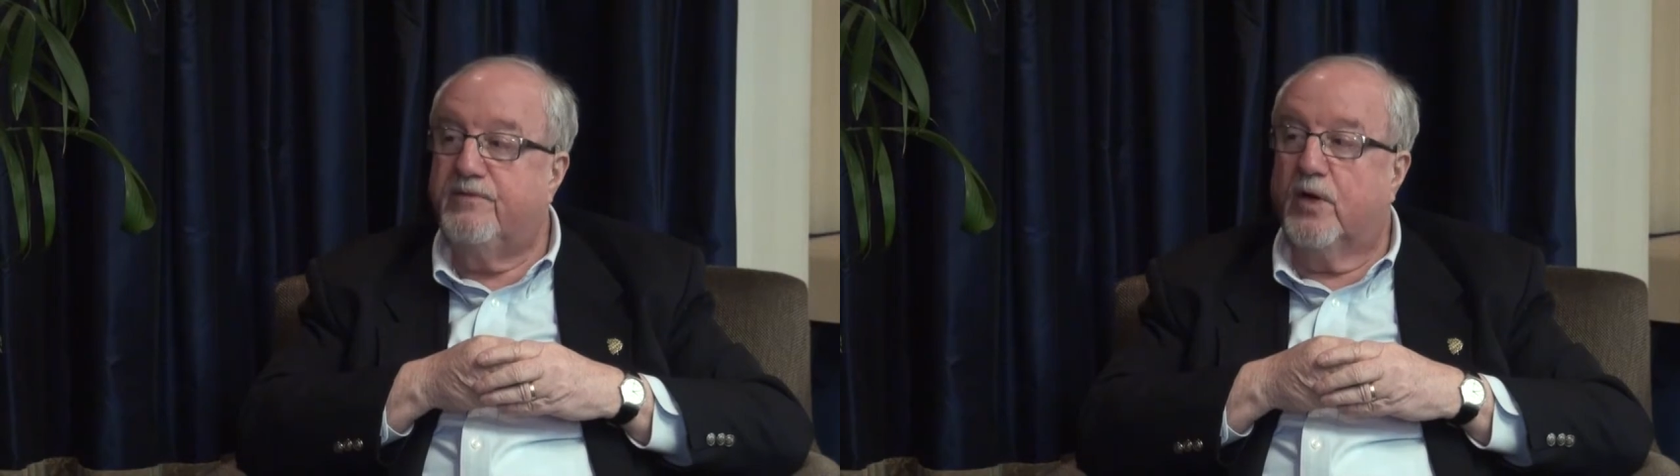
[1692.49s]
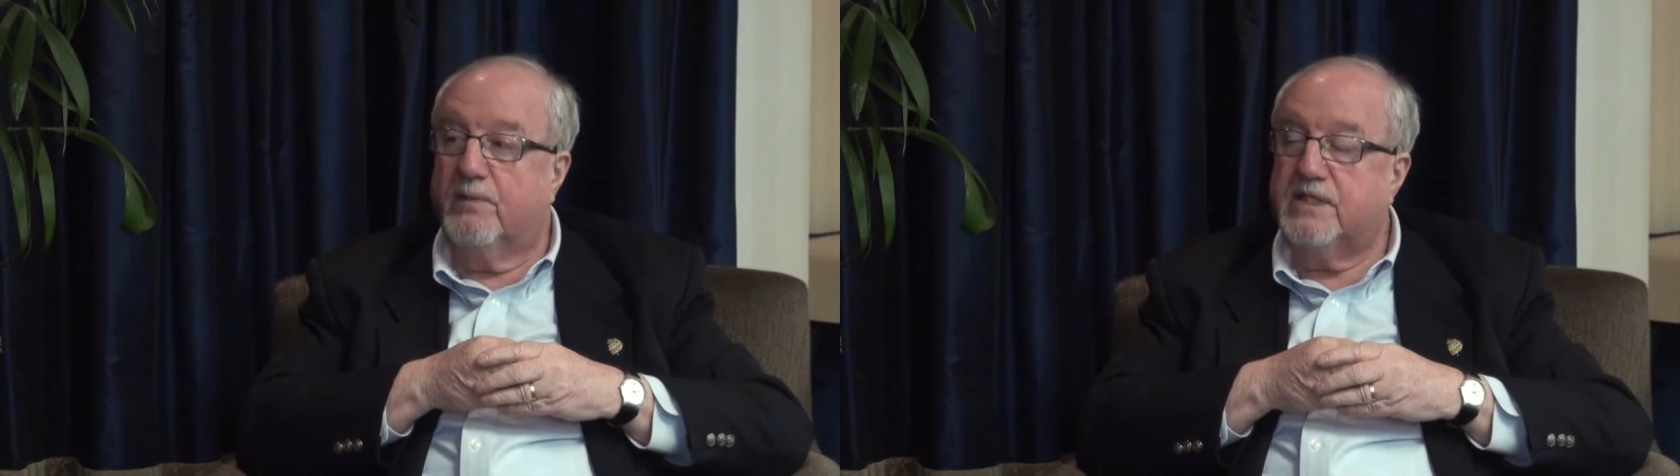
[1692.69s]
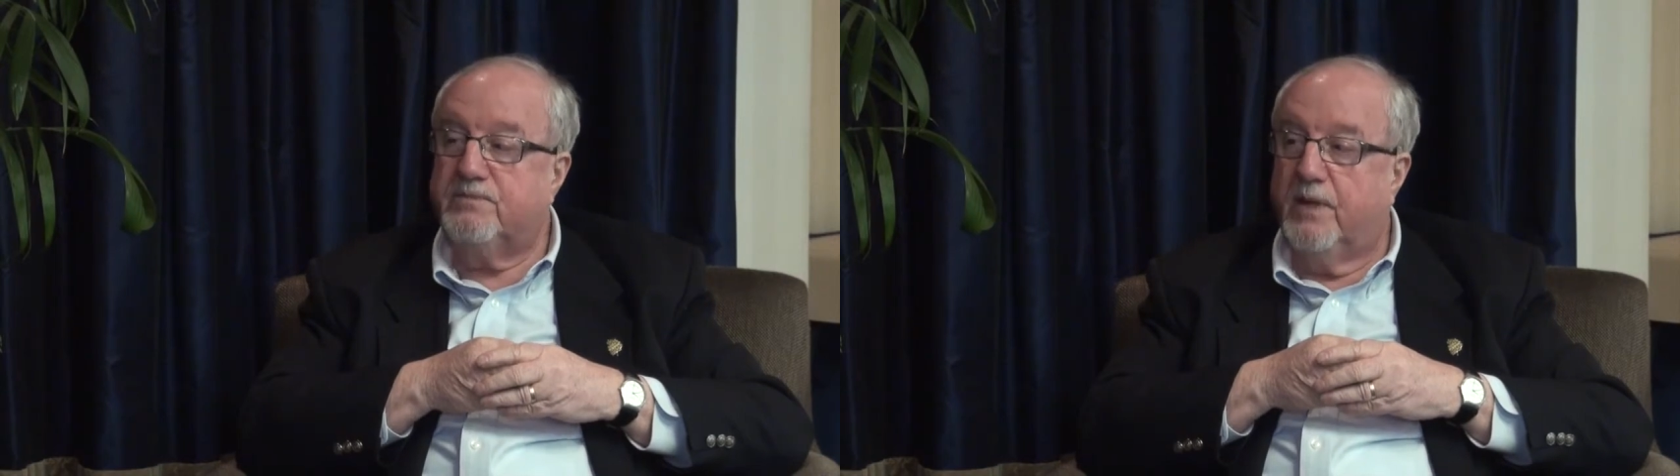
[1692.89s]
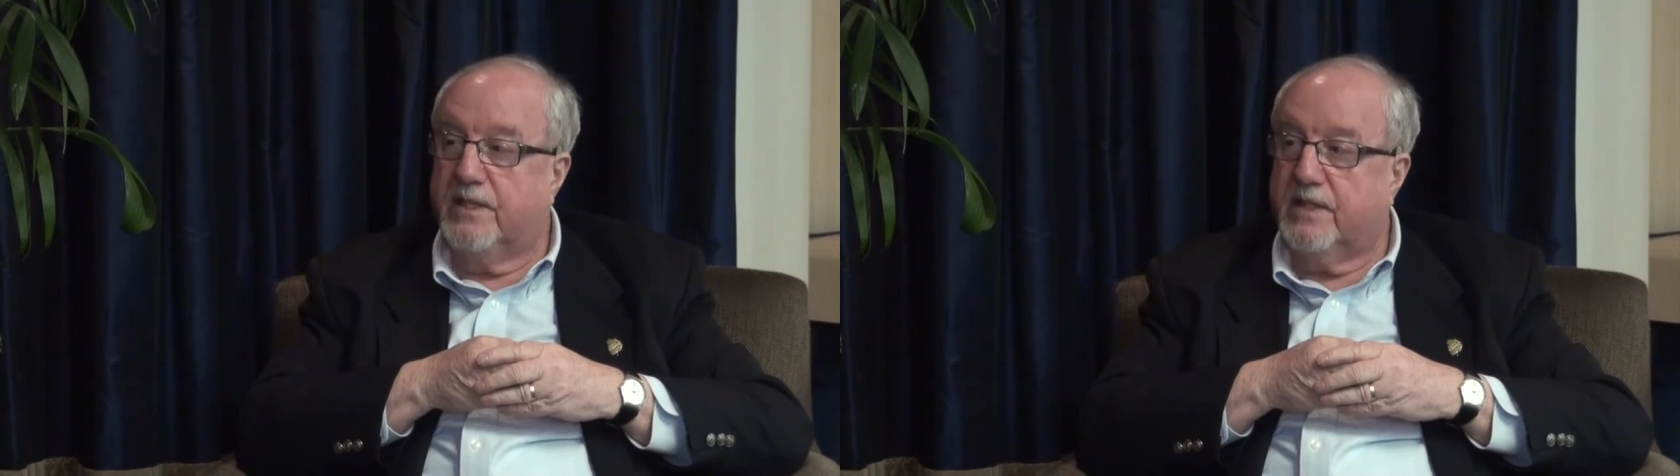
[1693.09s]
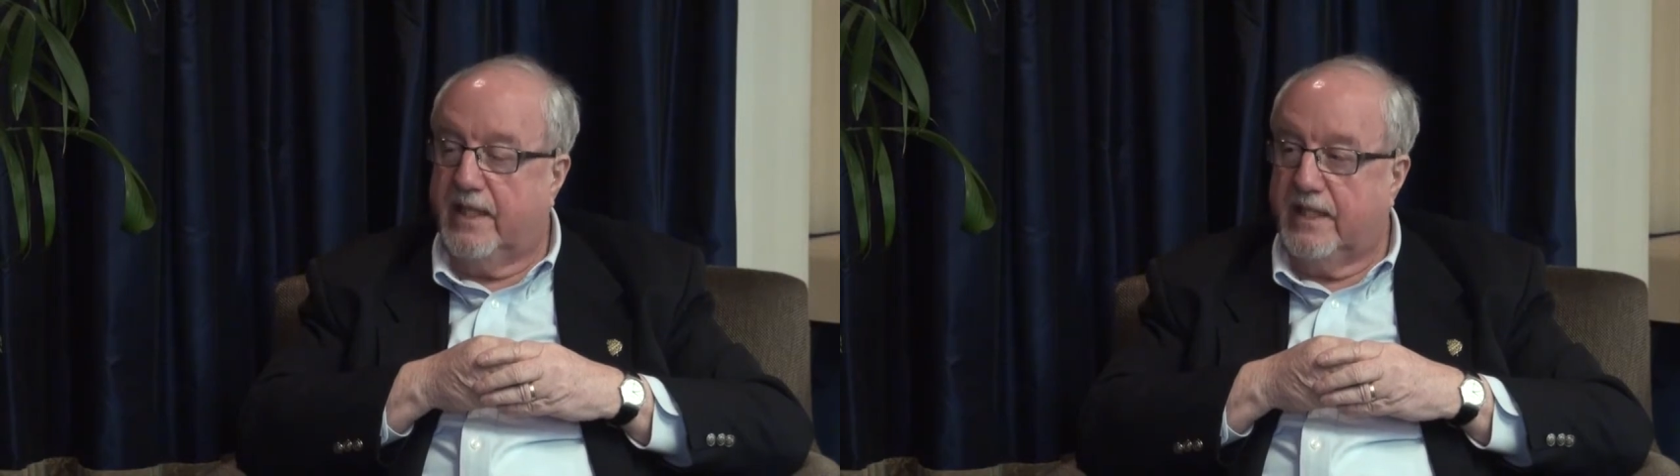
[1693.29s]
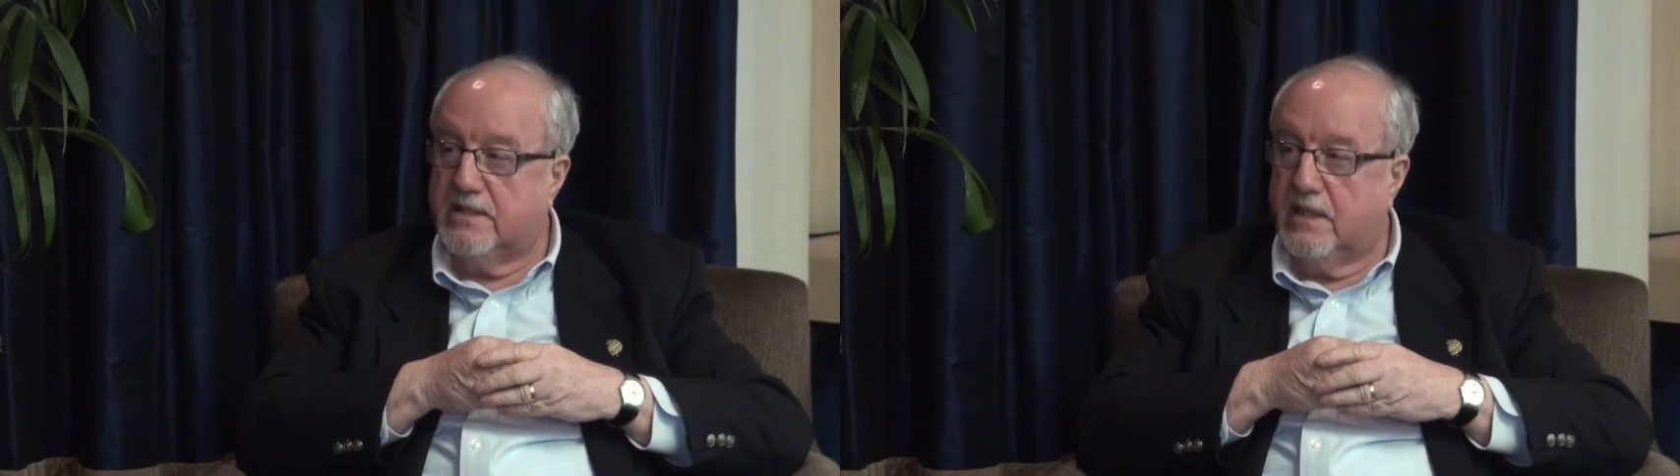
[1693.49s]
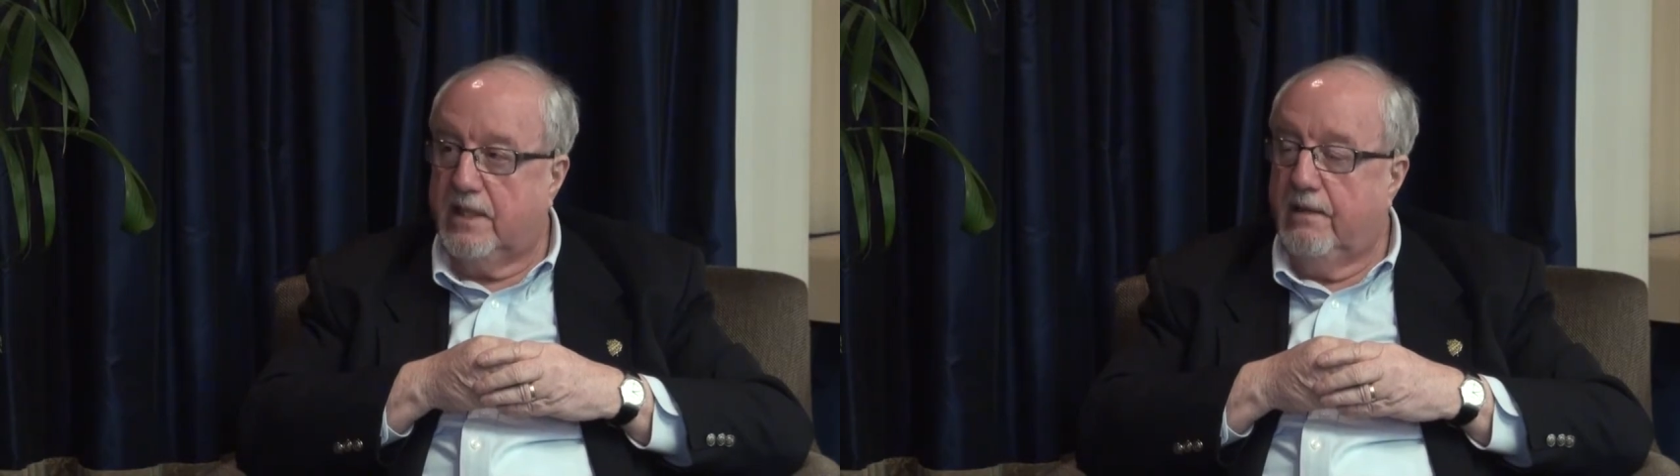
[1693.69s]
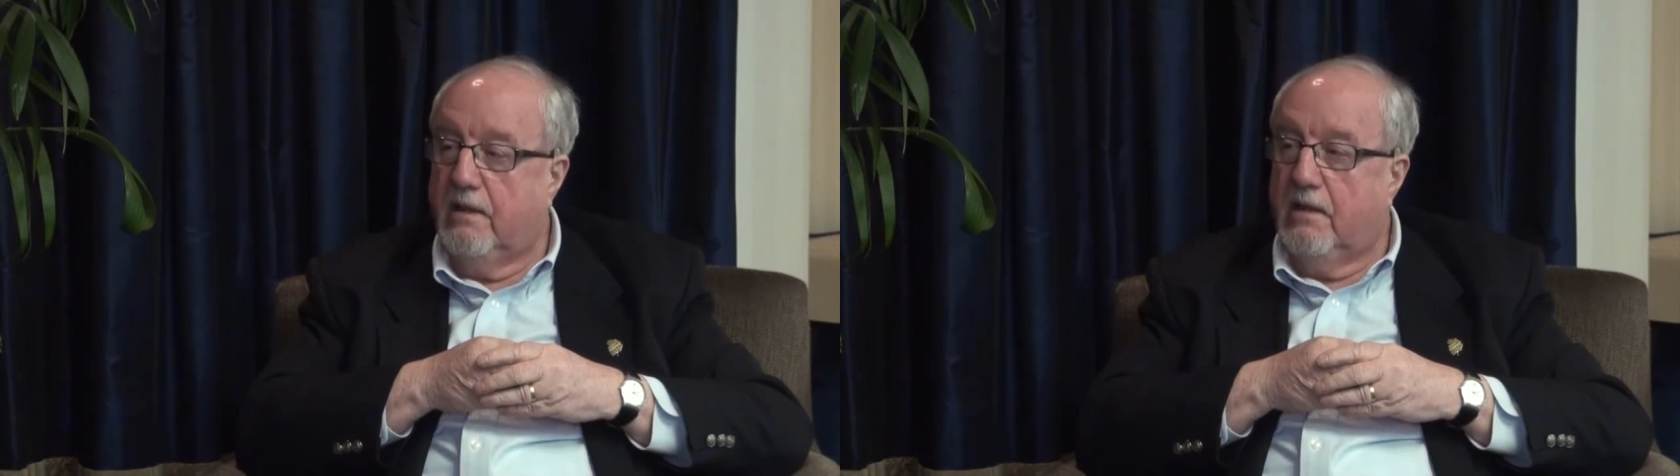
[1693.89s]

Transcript: forming spontaneously,